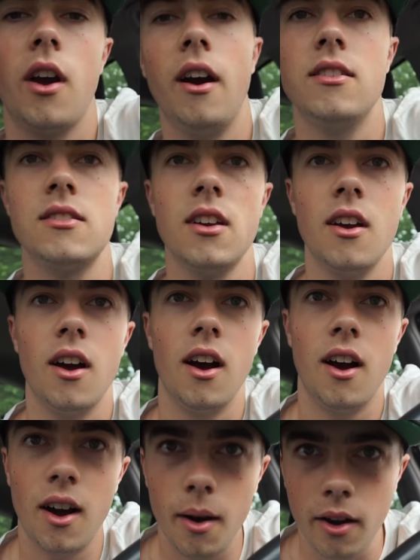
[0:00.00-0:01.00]
guys.
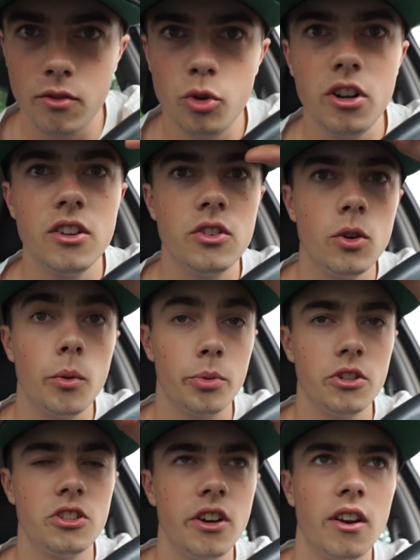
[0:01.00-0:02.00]
I really do
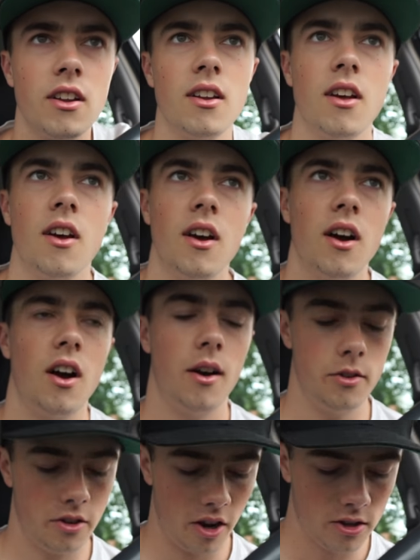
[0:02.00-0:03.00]
appreciate it.
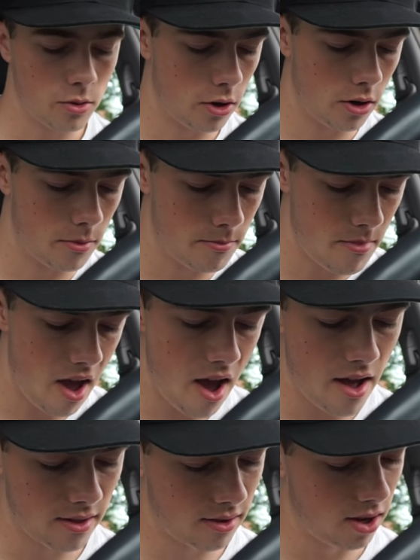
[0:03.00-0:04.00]
You guys were
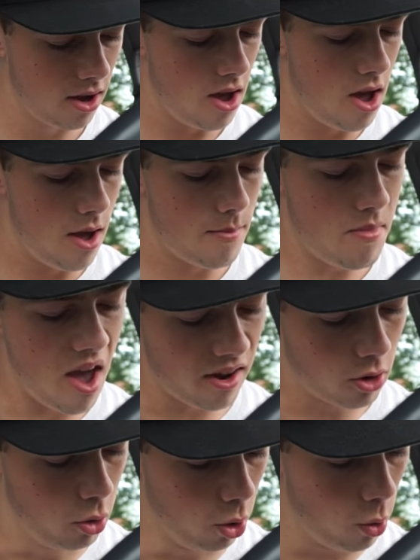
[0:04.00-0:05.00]
mad
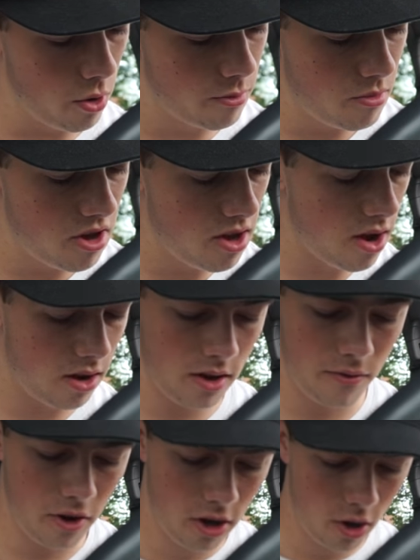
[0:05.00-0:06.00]
cool with me and
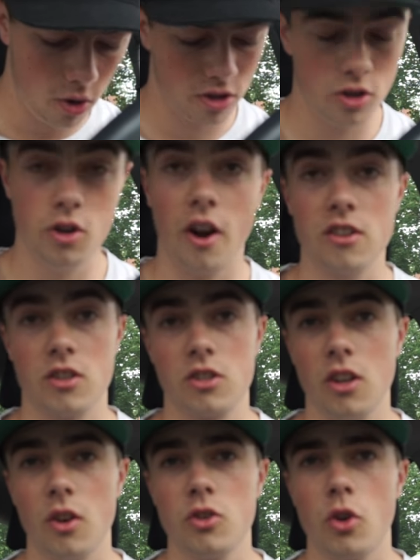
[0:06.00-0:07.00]
the videos, and you guys are
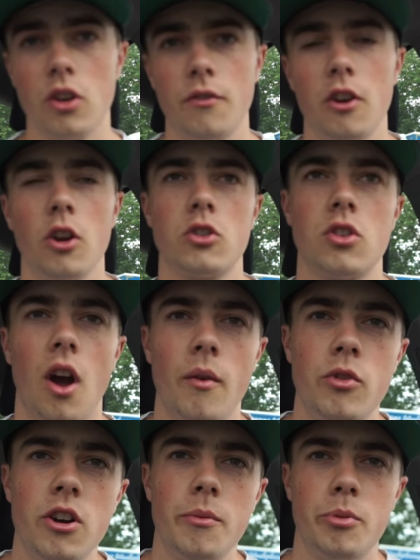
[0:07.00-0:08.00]
still enjoying the videos, so I
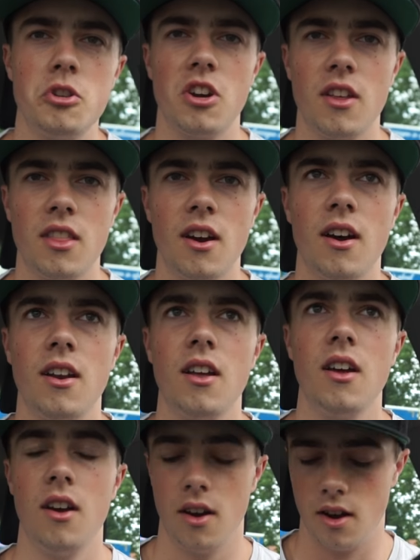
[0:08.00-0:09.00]
really appreciate that.
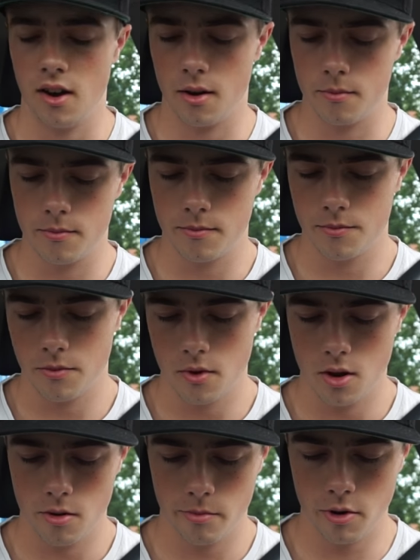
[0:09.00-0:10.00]

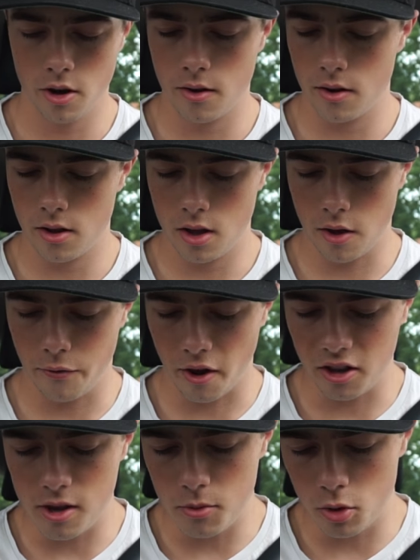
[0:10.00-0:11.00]
But if
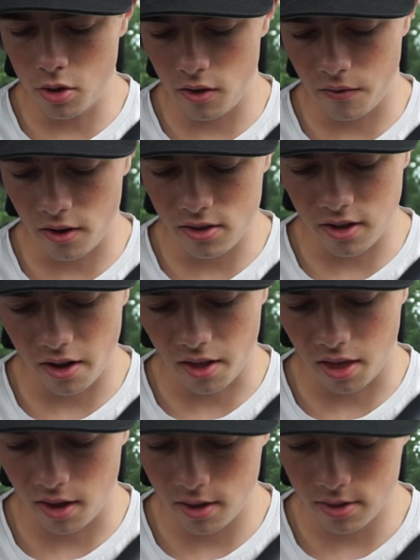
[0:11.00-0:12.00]
I keep doing events like
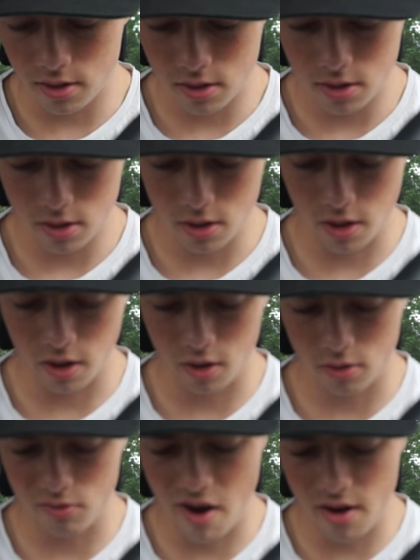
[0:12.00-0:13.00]
this, like
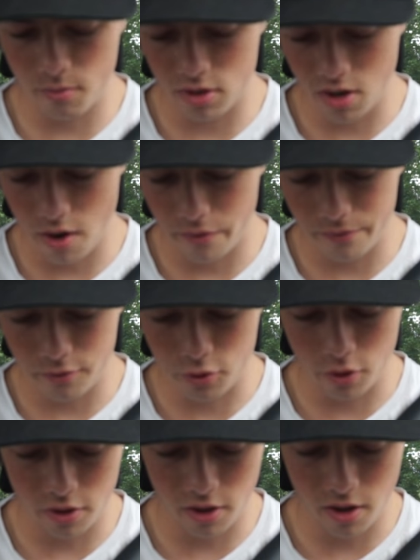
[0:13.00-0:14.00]
random stuff
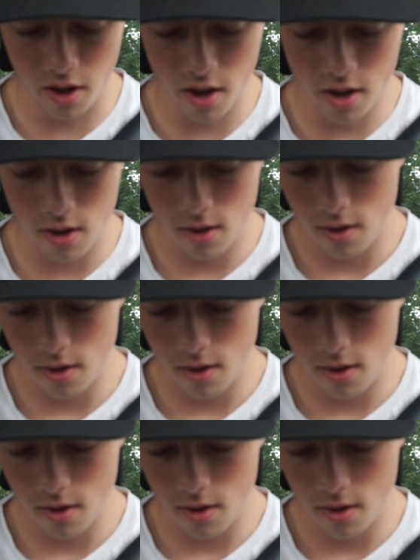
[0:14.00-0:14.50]
during the day,